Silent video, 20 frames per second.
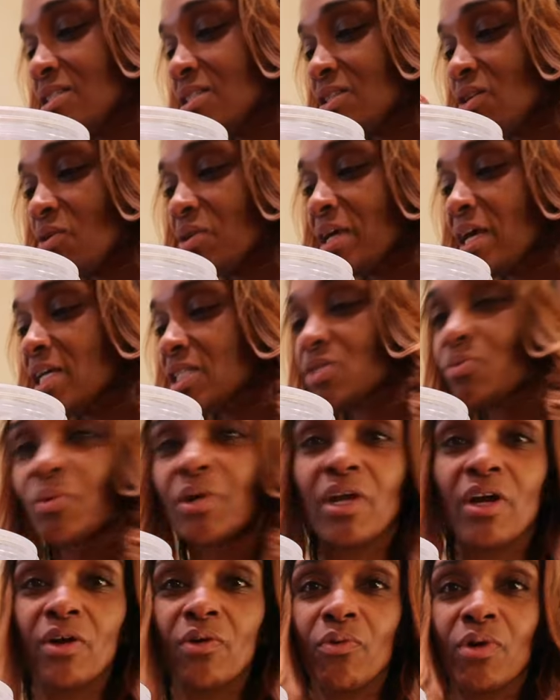So yes,
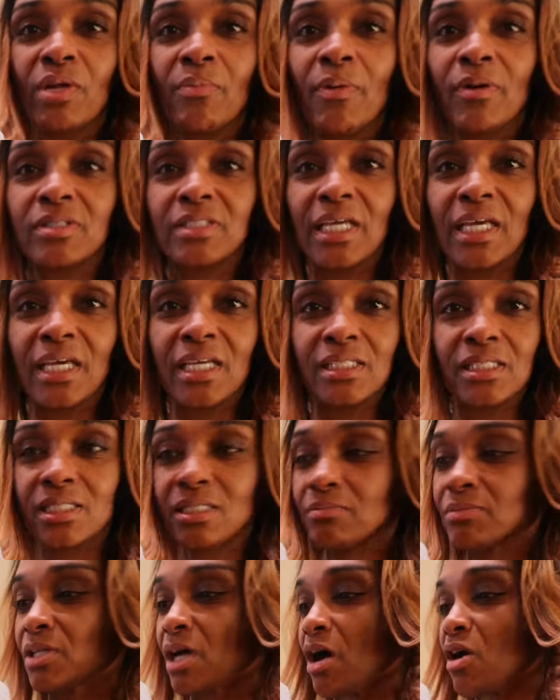we are going to partake in
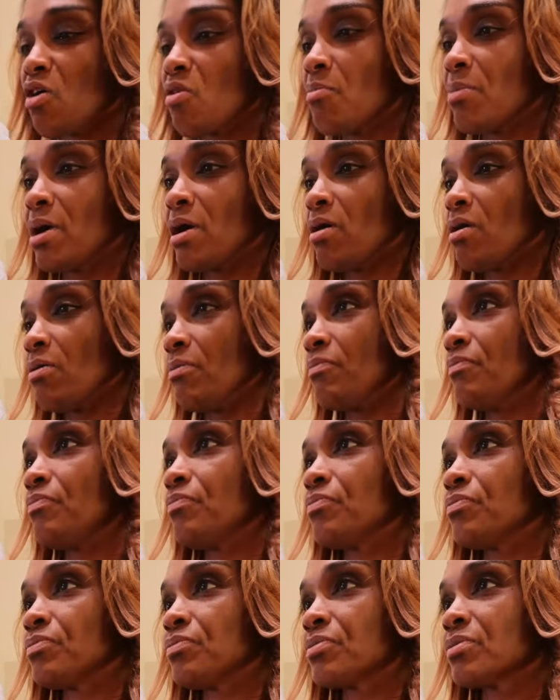some Taco Bell.
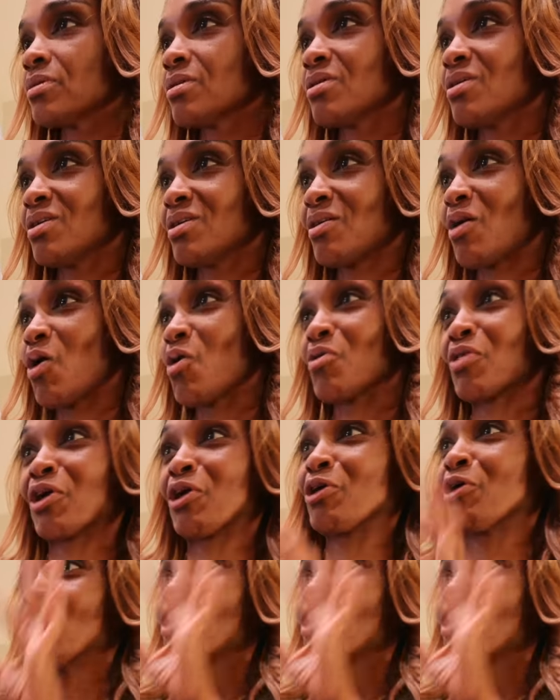Oh, they